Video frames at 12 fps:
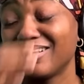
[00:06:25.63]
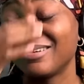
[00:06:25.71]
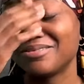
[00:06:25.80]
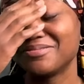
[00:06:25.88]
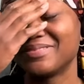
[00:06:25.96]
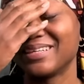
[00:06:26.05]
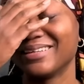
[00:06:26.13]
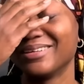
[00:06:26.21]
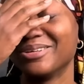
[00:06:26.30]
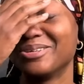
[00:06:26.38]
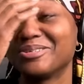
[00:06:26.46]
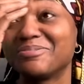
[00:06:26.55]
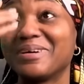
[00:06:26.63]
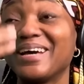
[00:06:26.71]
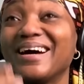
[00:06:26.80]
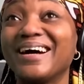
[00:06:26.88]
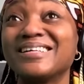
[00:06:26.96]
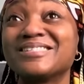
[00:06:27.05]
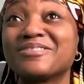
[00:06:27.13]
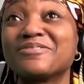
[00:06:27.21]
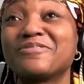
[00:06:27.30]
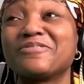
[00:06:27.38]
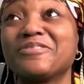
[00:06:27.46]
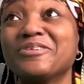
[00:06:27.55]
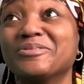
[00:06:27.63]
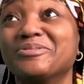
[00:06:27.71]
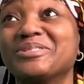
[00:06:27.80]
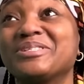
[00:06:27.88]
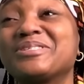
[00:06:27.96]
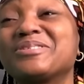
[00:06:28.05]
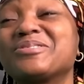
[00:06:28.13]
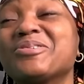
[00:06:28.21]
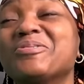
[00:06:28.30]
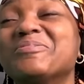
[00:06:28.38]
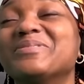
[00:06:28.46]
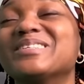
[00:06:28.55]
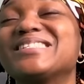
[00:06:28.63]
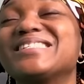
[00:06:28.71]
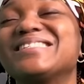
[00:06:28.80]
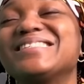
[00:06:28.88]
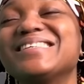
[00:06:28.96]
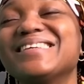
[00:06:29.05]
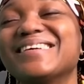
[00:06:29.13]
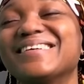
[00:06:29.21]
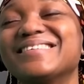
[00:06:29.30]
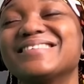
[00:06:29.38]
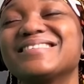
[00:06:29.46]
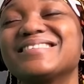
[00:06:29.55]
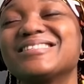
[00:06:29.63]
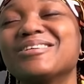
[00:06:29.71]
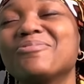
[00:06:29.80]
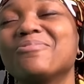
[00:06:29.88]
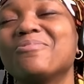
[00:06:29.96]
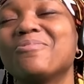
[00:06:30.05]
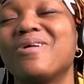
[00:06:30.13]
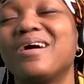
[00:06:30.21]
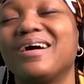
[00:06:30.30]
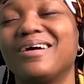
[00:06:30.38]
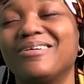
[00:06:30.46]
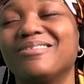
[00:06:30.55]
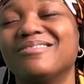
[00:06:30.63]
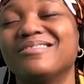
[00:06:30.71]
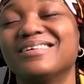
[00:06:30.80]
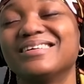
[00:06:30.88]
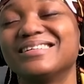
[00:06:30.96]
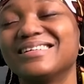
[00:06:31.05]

Oh my Lord, my eyes are filled with so much tears. Wow.